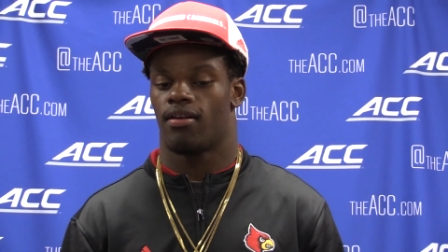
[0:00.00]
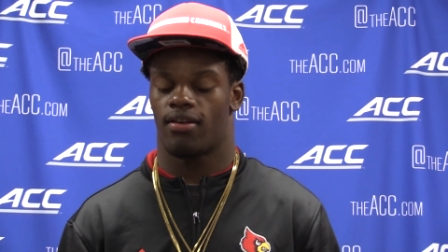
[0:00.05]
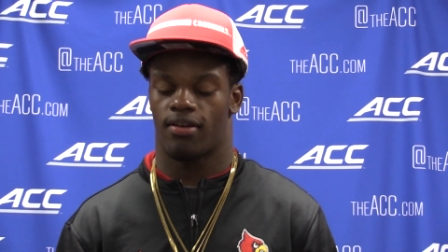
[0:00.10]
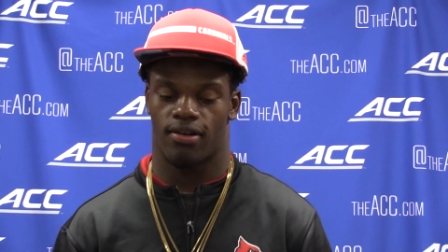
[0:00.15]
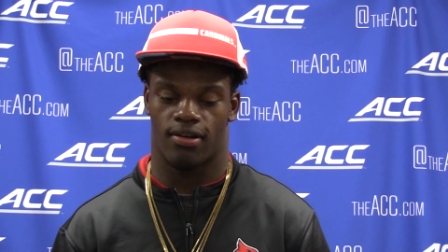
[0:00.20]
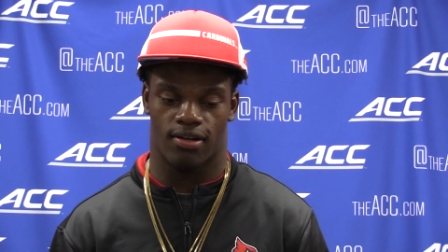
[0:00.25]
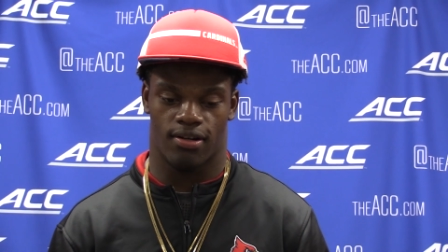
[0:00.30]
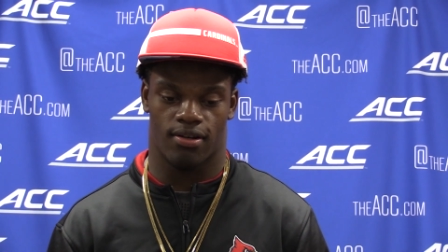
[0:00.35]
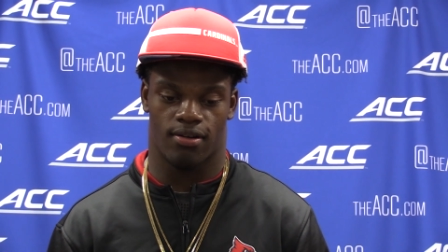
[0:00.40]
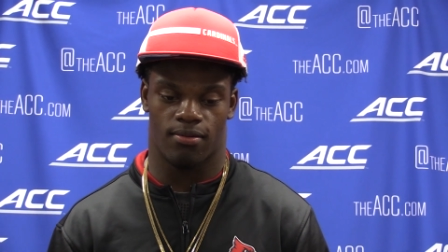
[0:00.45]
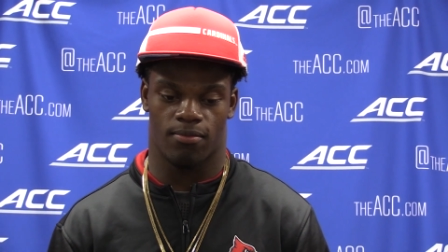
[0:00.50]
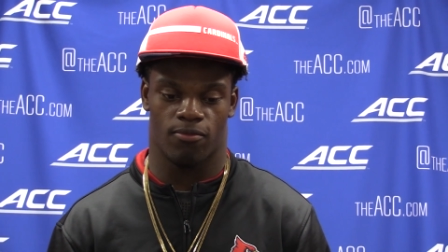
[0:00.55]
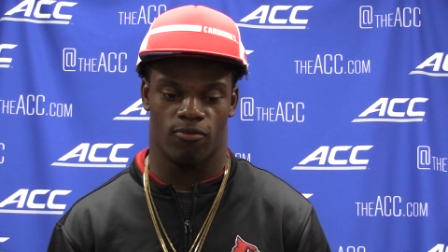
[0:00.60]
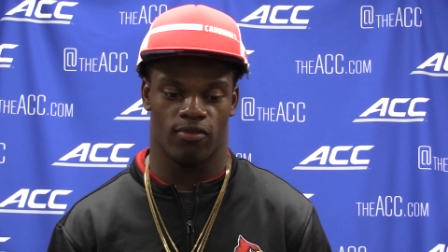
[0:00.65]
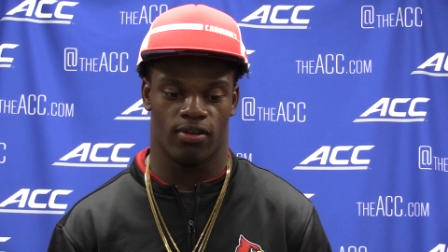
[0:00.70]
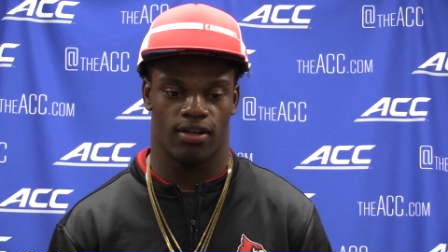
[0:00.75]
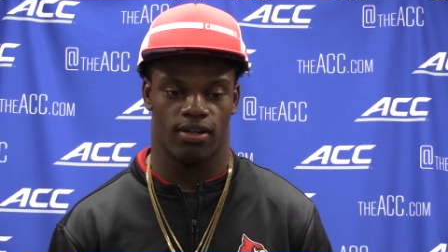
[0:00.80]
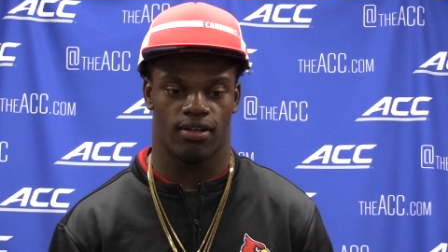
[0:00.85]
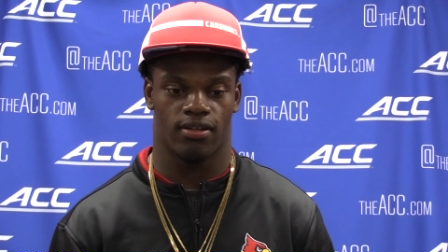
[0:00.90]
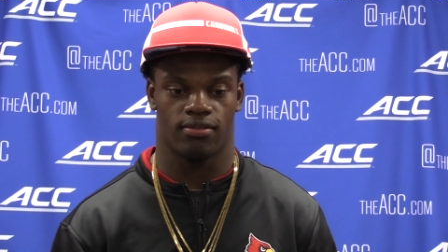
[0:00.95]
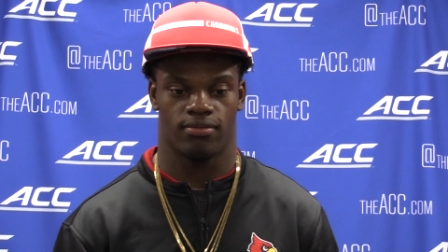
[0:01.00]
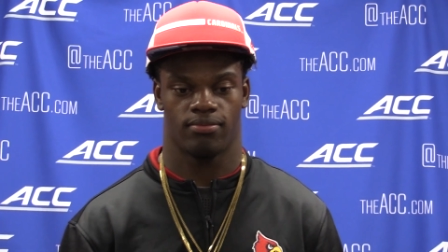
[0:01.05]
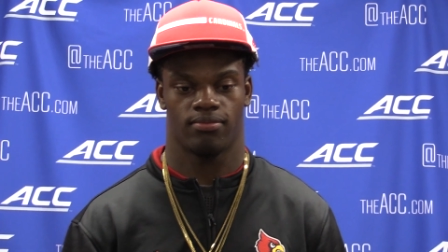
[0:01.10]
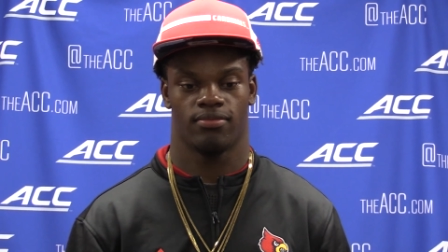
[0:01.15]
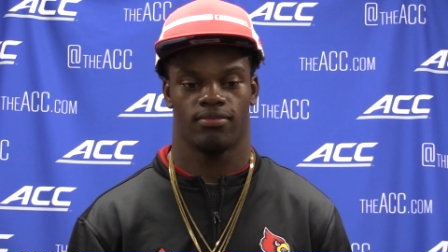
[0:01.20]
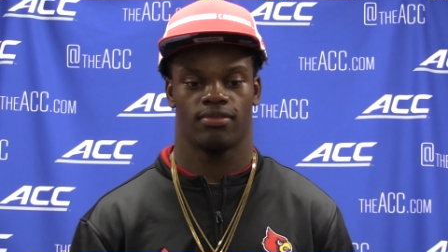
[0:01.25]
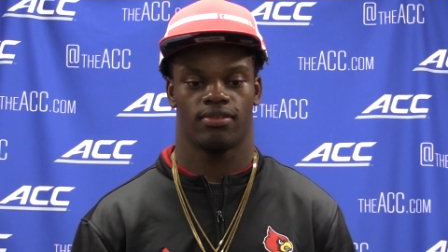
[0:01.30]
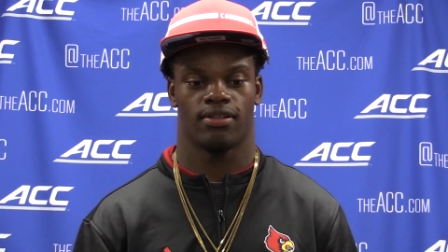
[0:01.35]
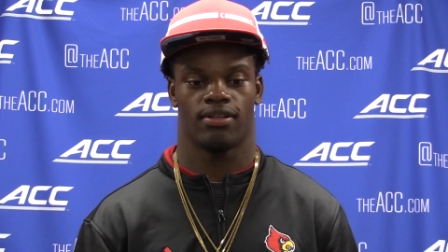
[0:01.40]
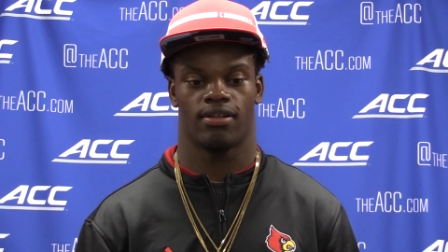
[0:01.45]
Well,
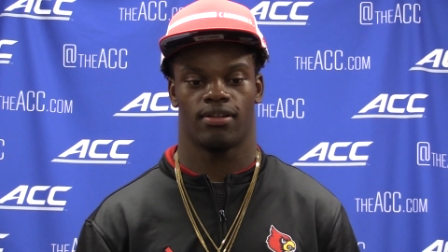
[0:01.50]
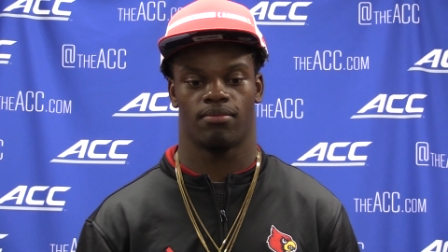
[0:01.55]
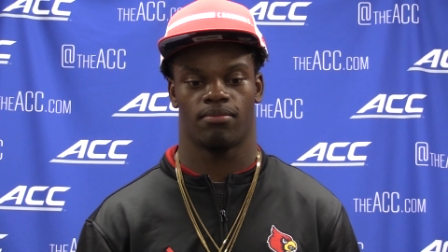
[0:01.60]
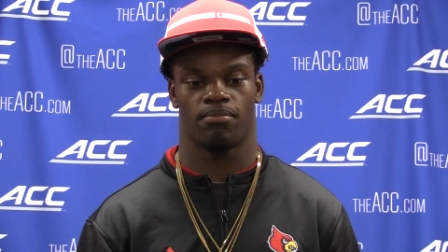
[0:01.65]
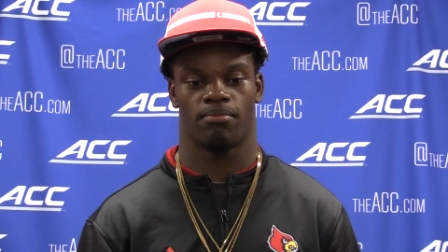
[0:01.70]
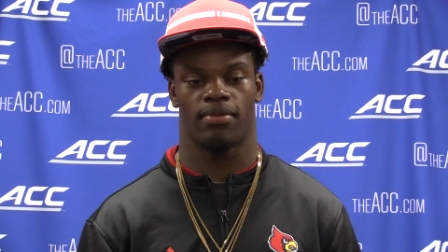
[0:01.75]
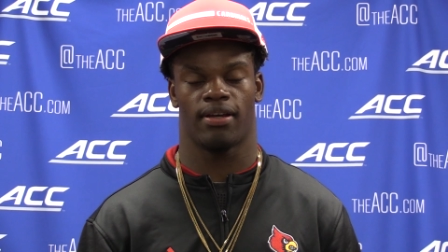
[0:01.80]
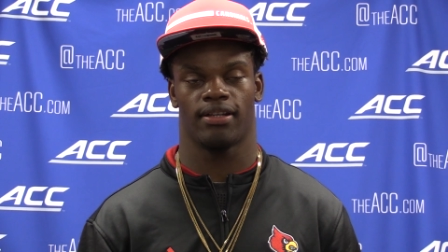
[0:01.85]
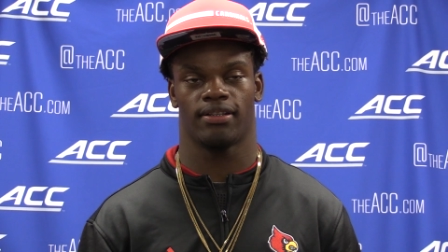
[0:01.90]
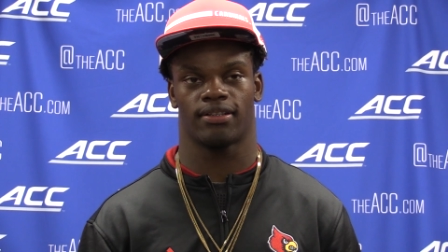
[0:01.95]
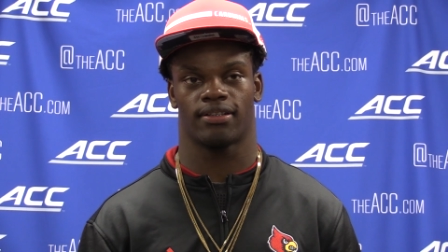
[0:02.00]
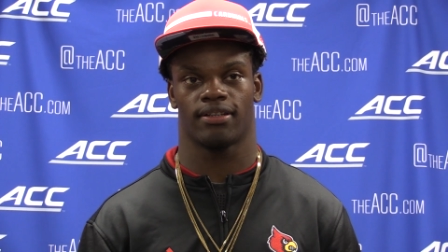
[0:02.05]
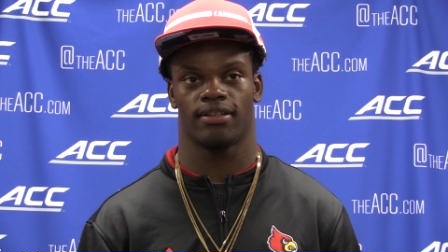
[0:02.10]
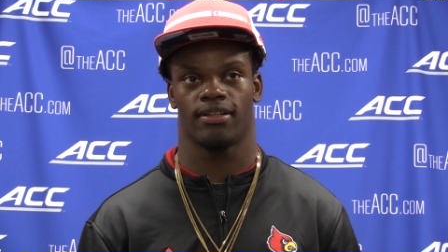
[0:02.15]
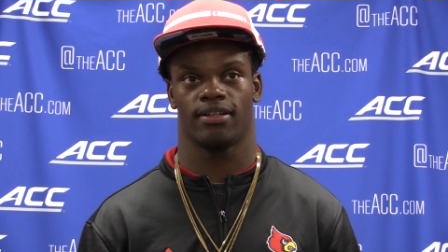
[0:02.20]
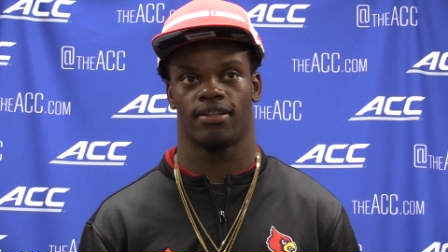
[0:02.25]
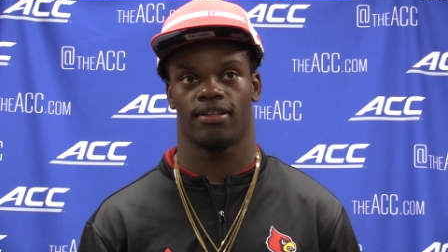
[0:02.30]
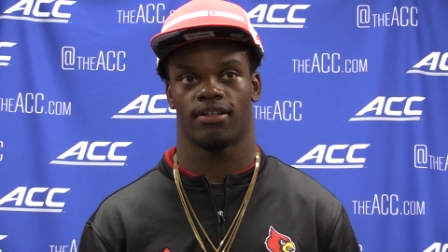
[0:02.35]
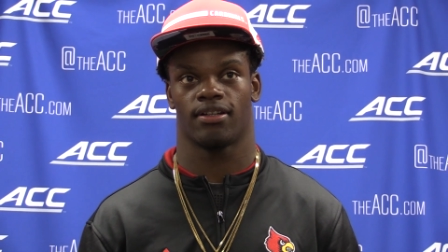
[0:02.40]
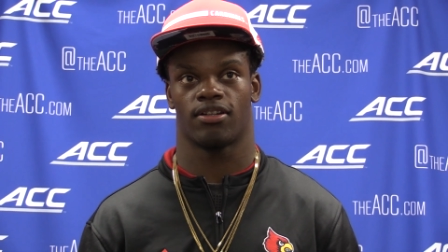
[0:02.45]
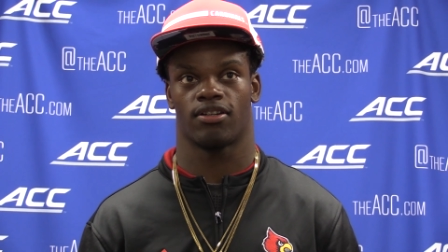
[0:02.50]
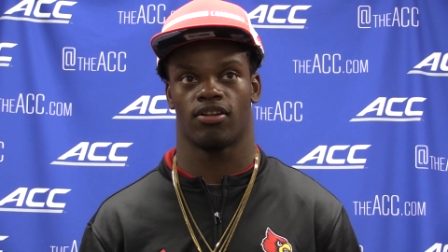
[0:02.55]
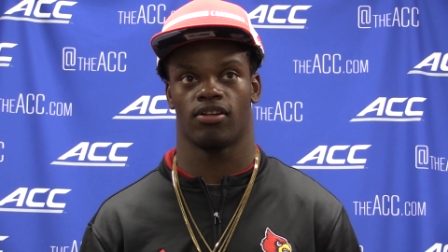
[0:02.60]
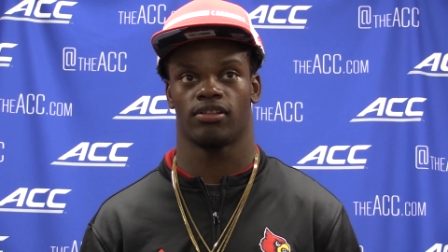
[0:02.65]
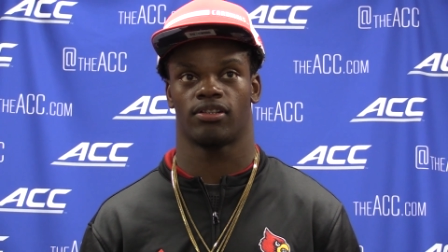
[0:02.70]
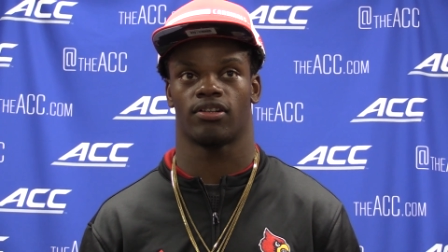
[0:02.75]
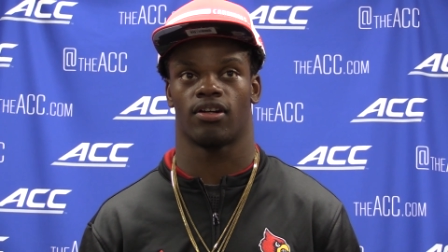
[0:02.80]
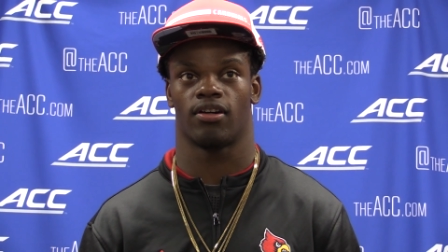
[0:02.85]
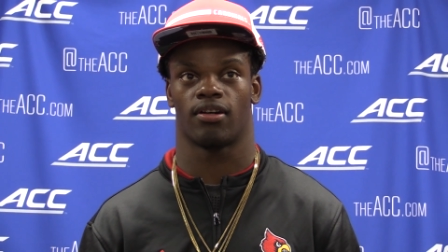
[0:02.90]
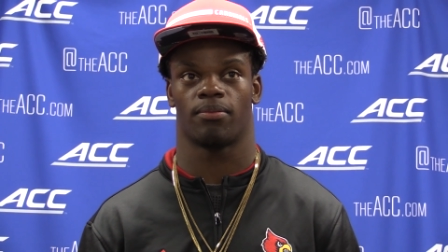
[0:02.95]
basically,
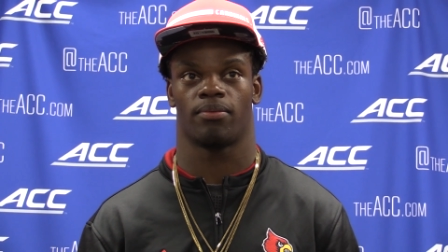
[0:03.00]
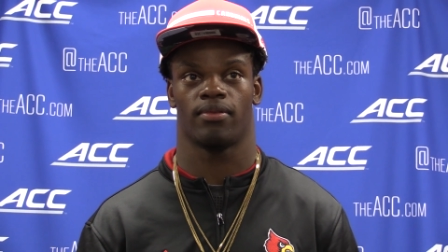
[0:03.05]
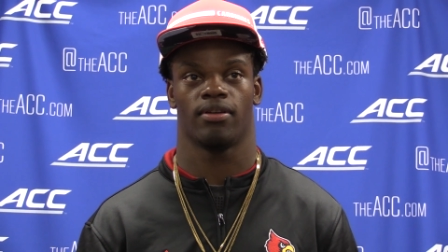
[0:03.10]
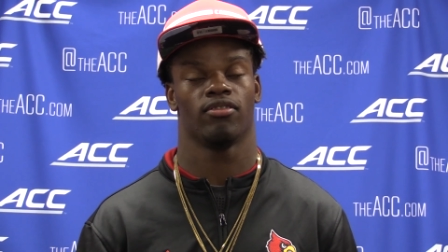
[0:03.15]
coach called it.